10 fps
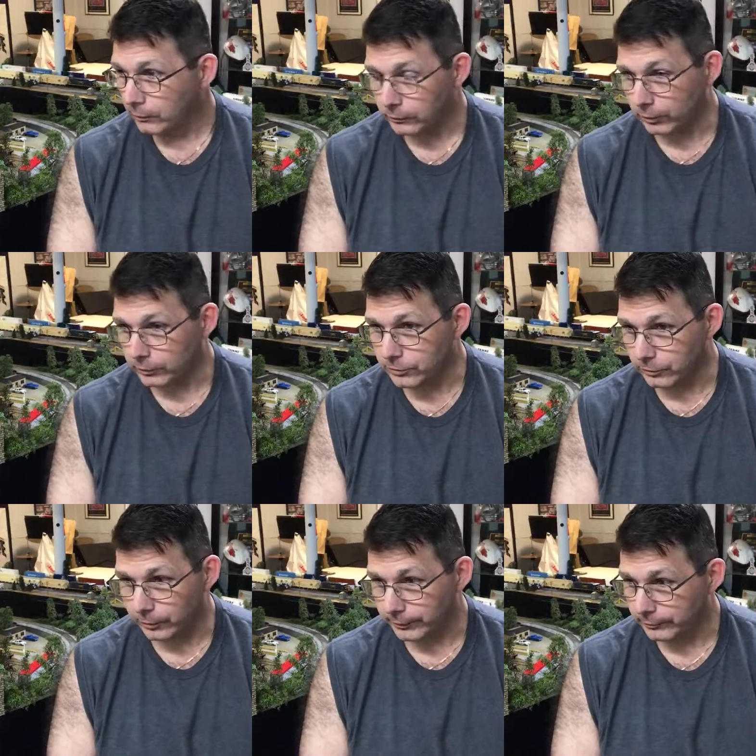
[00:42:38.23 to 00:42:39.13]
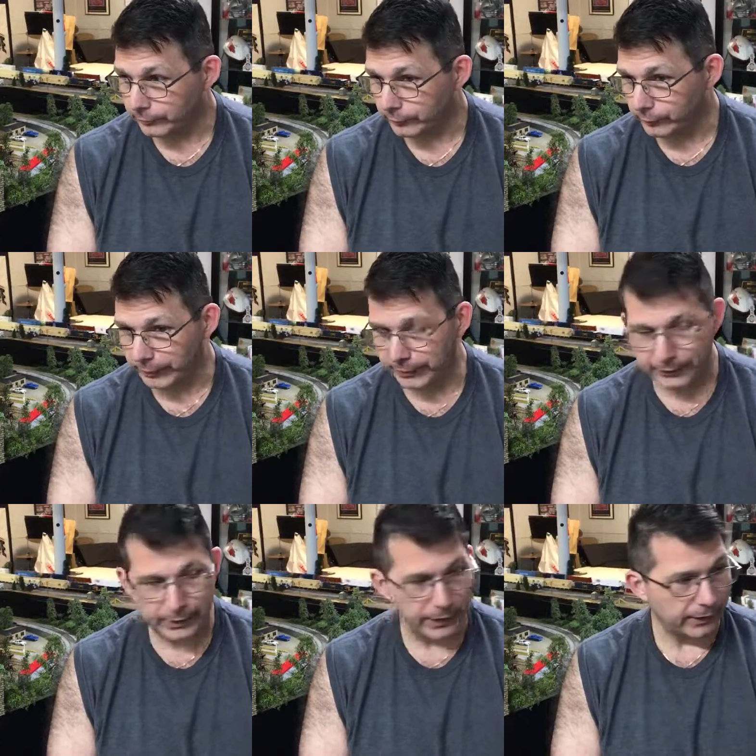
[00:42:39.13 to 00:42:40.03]
Long story. But
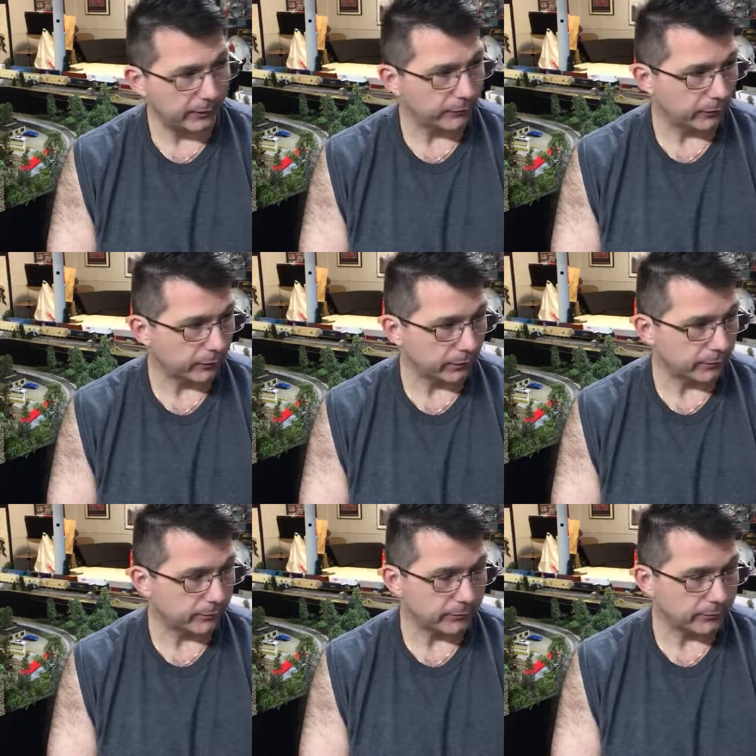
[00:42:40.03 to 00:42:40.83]
they had it for a good...